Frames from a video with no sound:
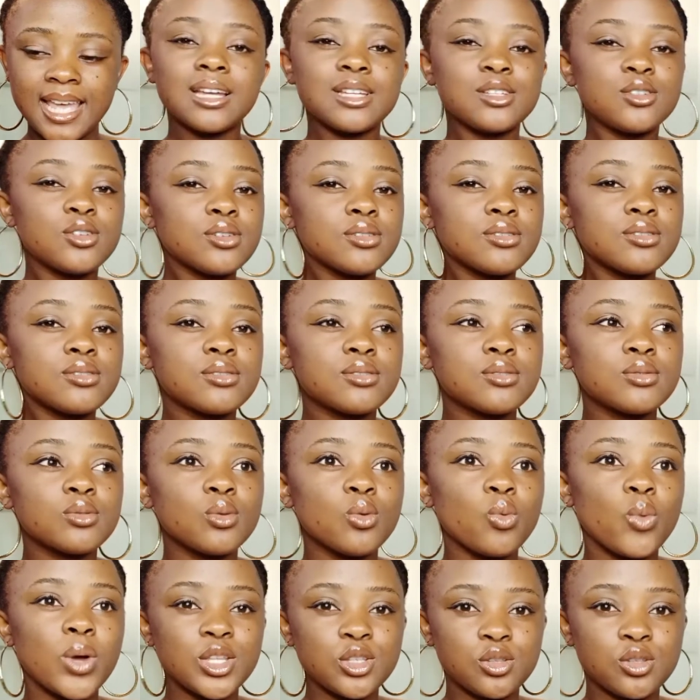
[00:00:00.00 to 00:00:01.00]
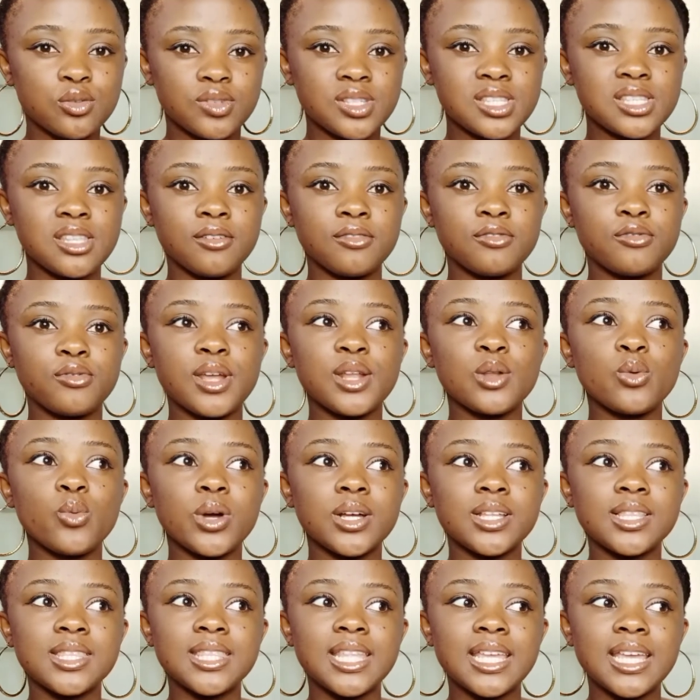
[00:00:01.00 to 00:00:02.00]
I just went to visit a friend
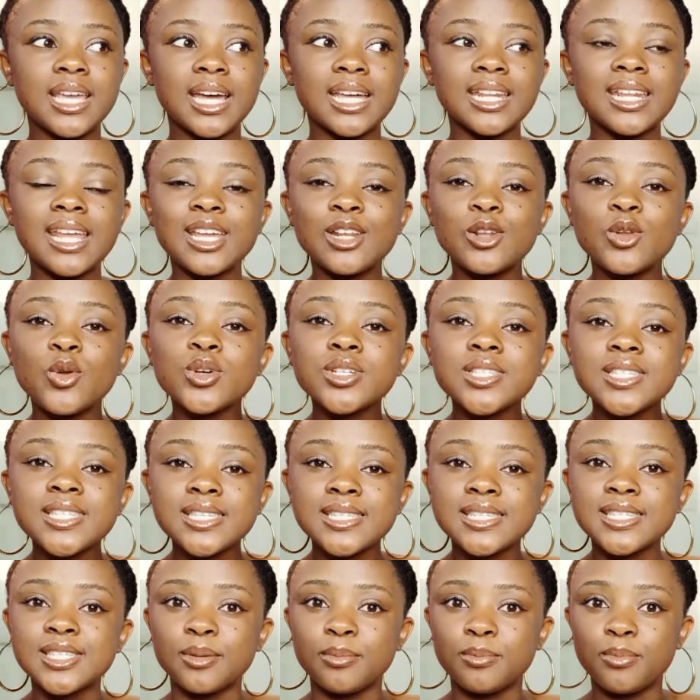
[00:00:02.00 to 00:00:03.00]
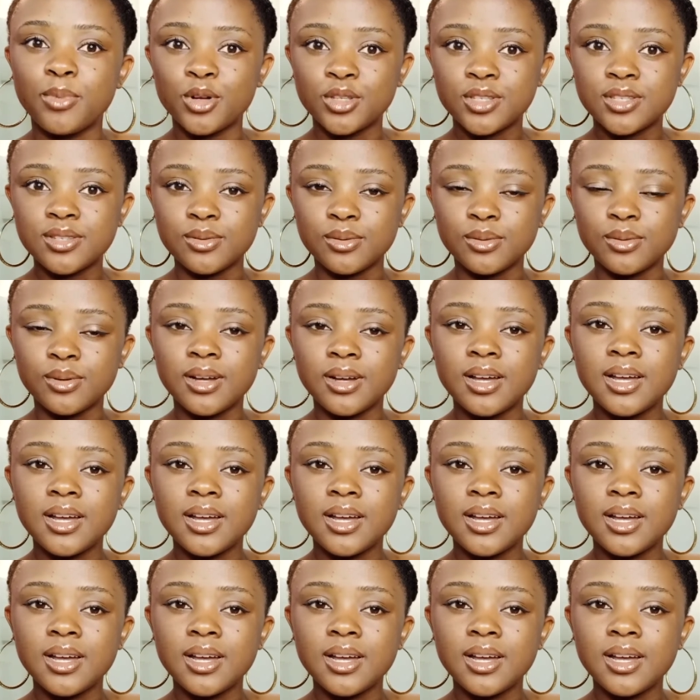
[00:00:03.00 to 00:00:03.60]
one day and I noticed the bottle.